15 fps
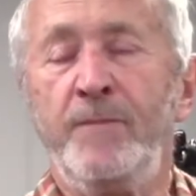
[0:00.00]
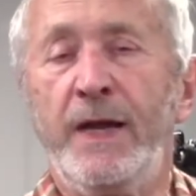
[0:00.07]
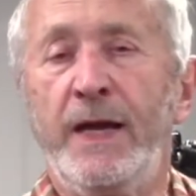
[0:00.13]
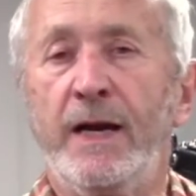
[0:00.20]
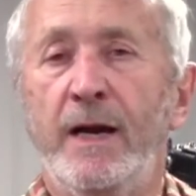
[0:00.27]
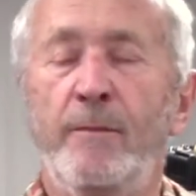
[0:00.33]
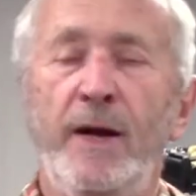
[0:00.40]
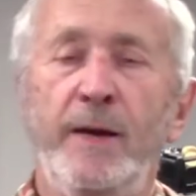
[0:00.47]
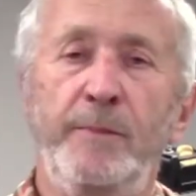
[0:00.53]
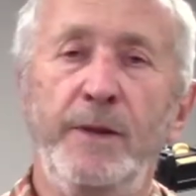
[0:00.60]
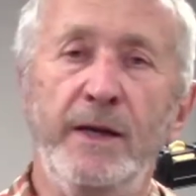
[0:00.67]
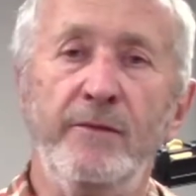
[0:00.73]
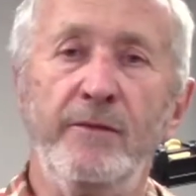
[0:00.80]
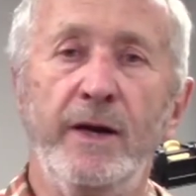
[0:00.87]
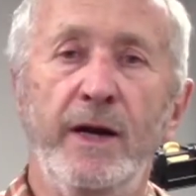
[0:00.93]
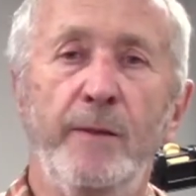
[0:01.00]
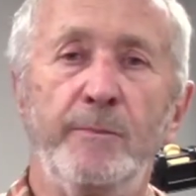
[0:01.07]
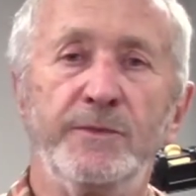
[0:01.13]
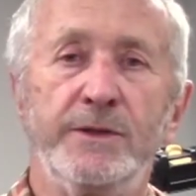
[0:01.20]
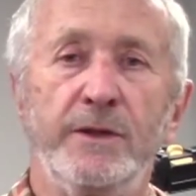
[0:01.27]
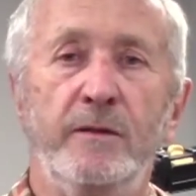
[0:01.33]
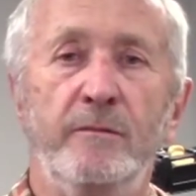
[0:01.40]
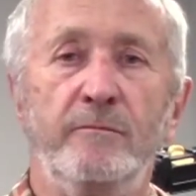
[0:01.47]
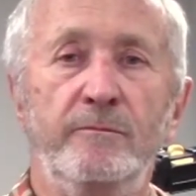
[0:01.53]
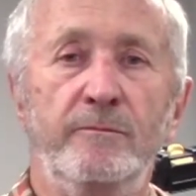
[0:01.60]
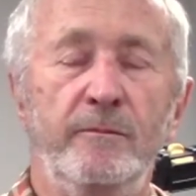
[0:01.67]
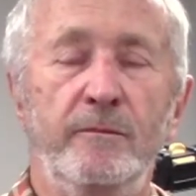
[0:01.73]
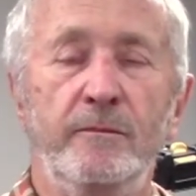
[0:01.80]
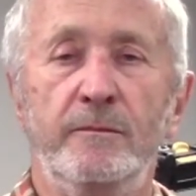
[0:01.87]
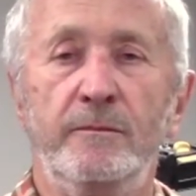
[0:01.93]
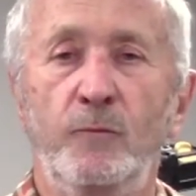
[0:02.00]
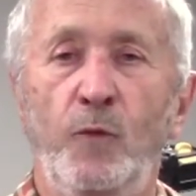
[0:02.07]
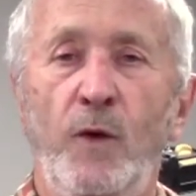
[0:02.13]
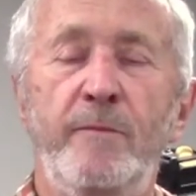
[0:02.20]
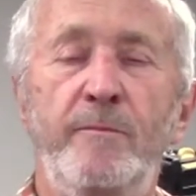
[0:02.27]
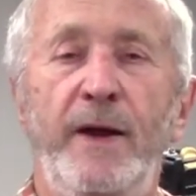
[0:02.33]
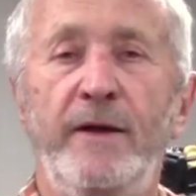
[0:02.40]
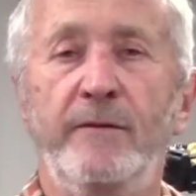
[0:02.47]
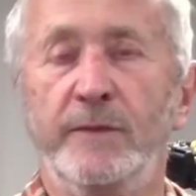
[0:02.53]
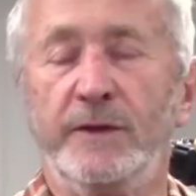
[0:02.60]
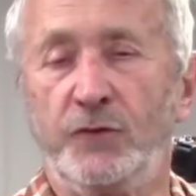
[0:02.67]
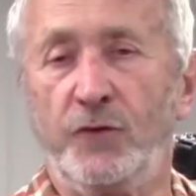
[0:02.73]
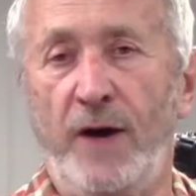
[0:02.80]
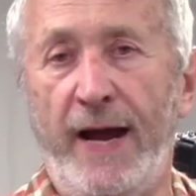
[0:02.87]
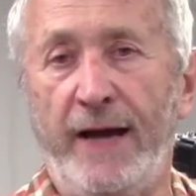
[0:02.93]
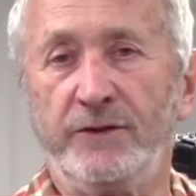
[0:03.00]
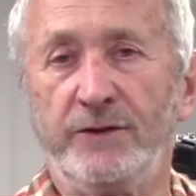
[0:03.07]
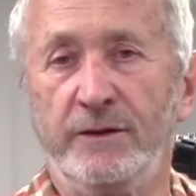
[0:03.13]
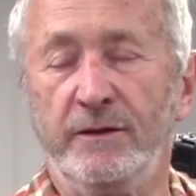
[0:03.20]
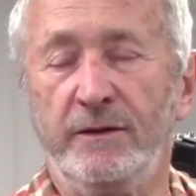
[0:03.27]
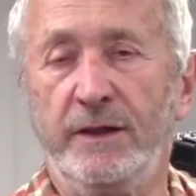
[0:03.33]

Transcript: and I might be giving up some wet pavement traction.